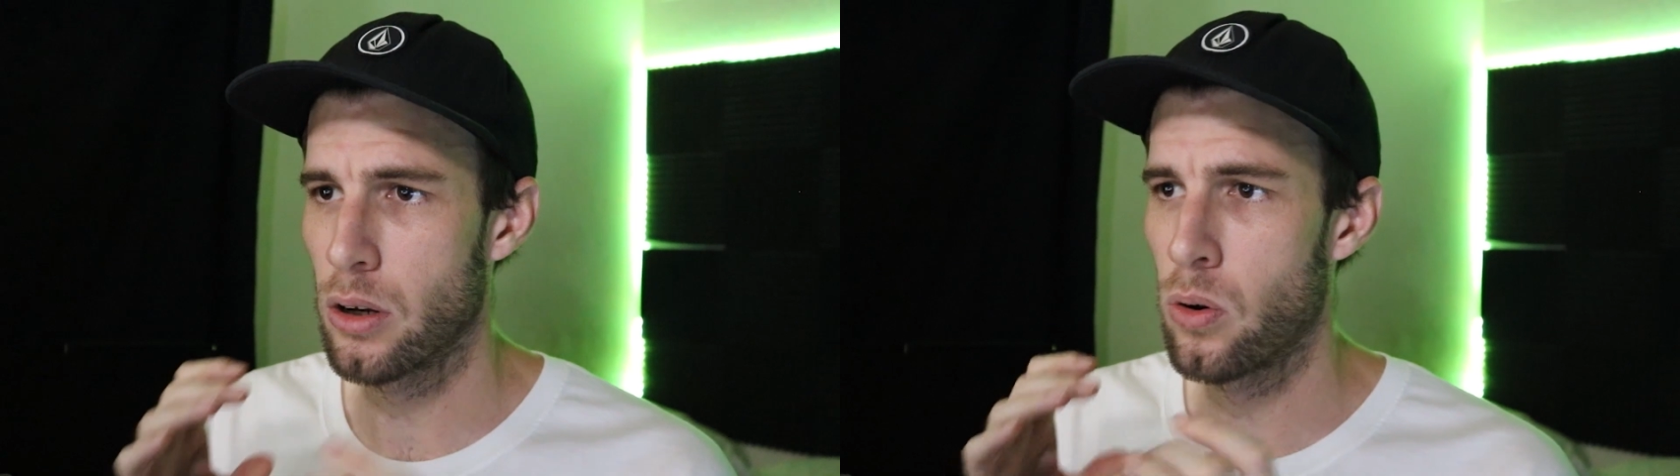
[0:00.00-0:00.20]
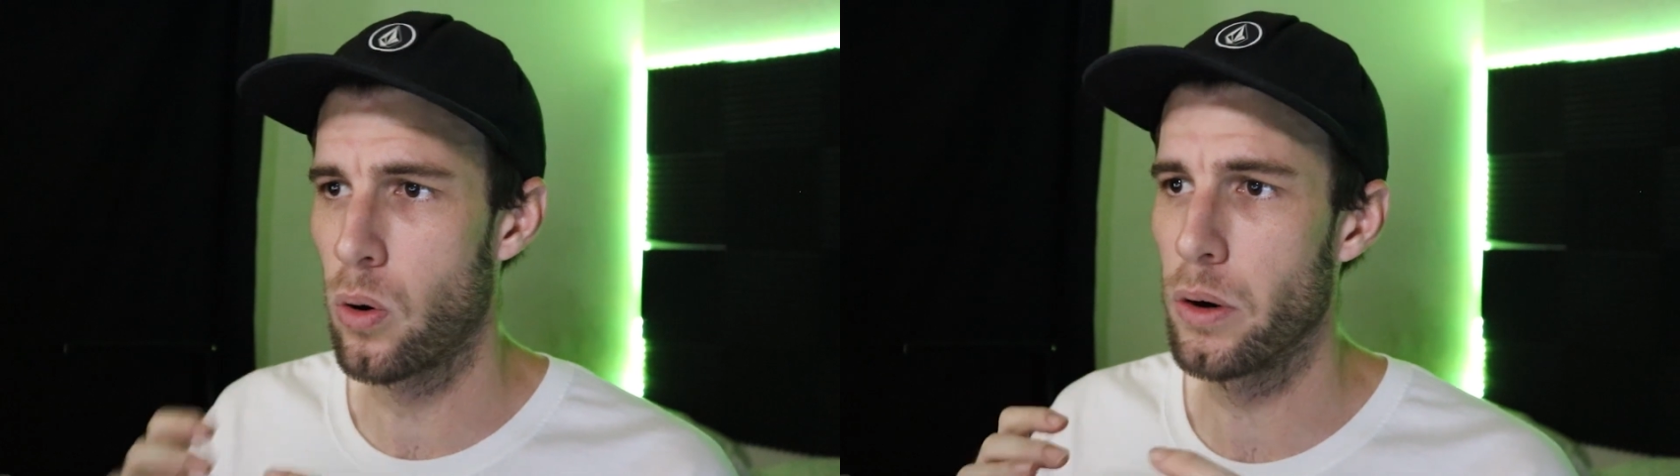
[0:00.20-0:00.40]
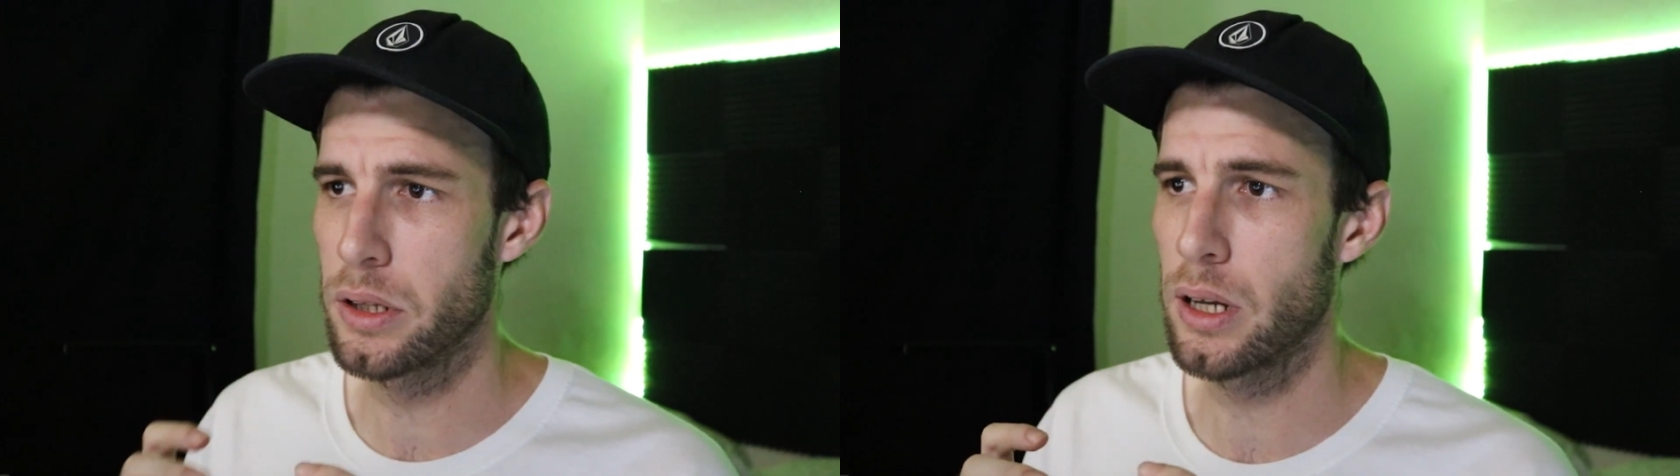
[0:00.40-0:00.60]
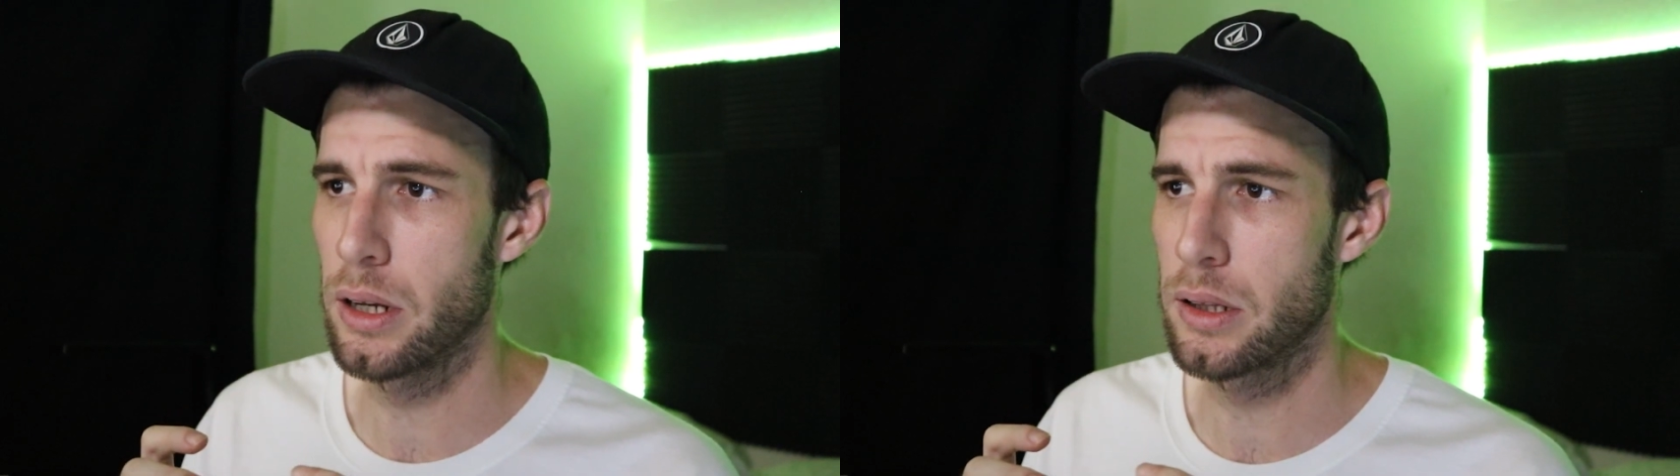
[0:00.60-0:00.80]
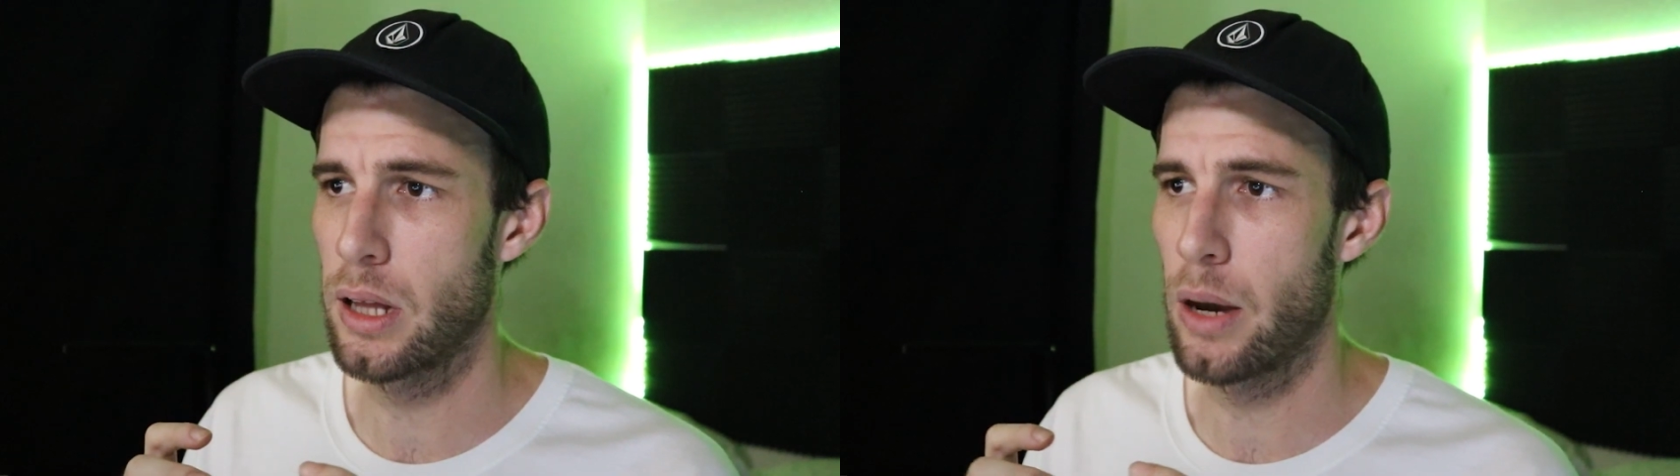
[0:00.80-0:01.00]
chorus kind
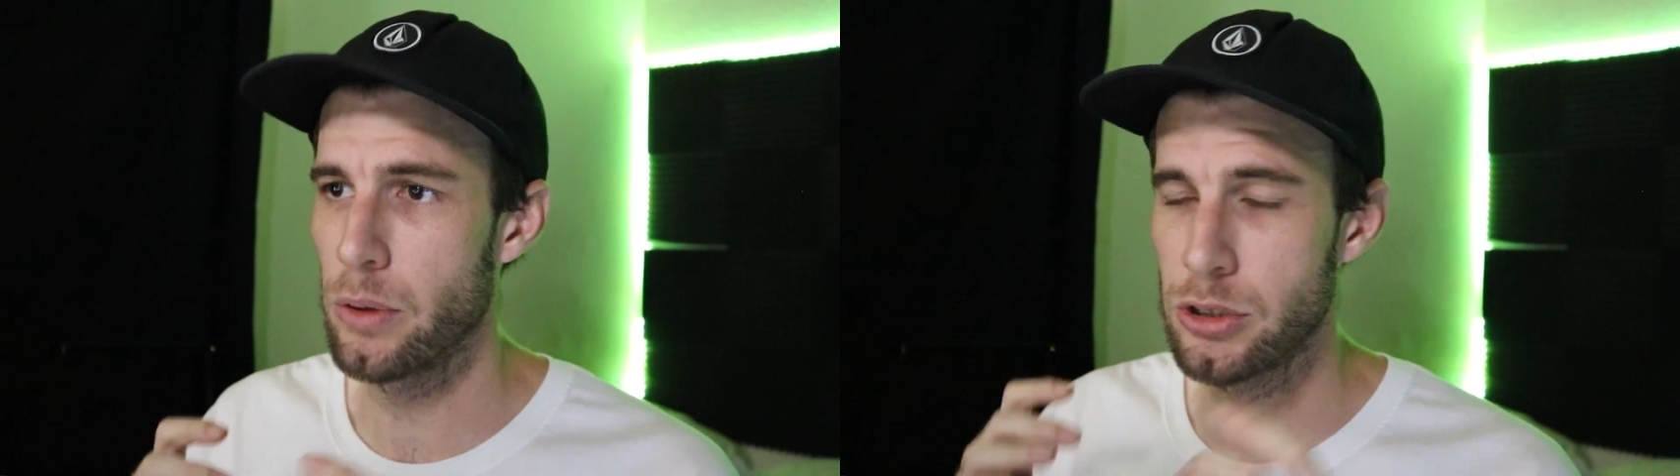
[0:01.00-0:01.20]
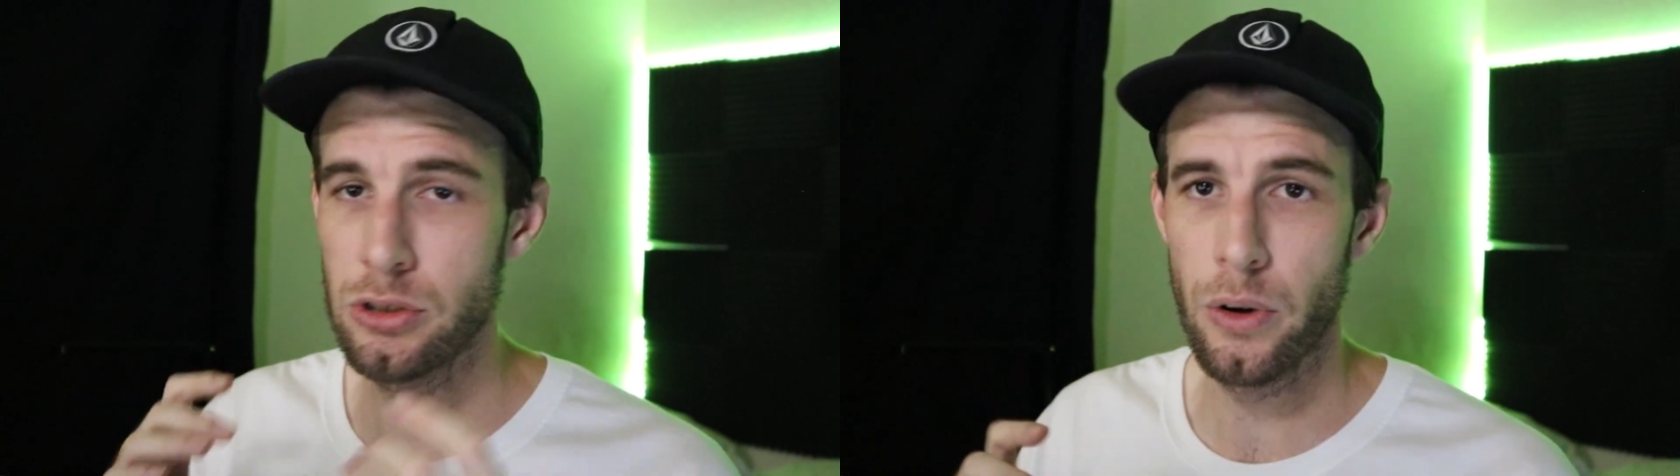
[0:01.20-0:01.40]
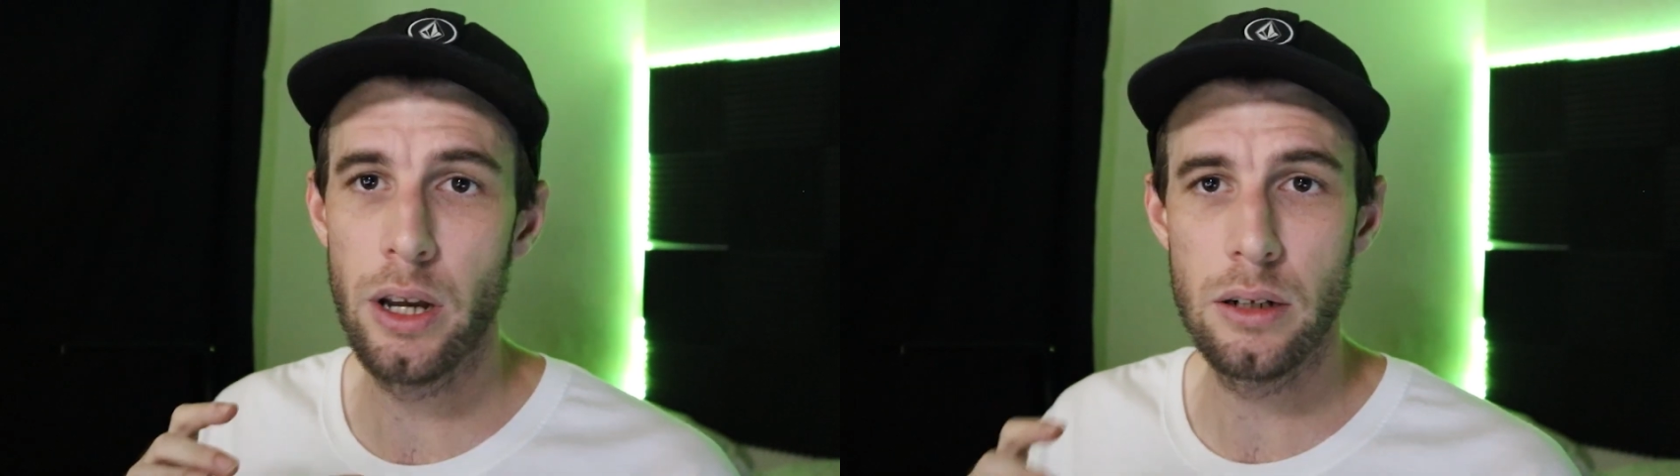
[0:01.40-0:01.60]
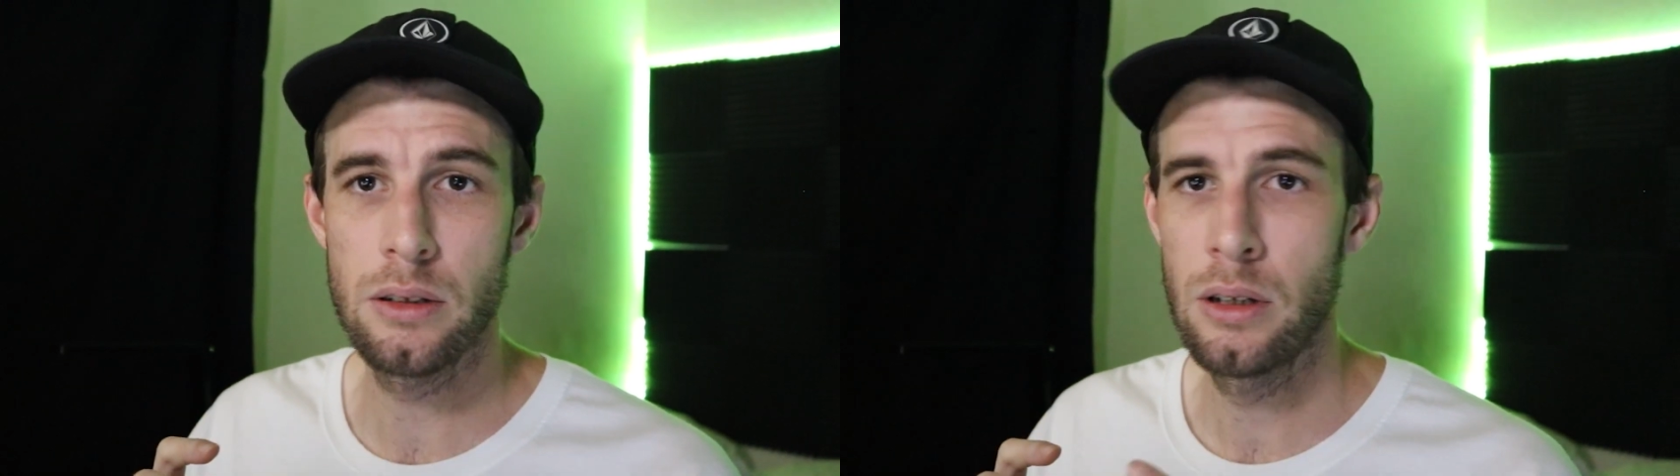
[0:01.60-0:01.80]
of sound, which is great.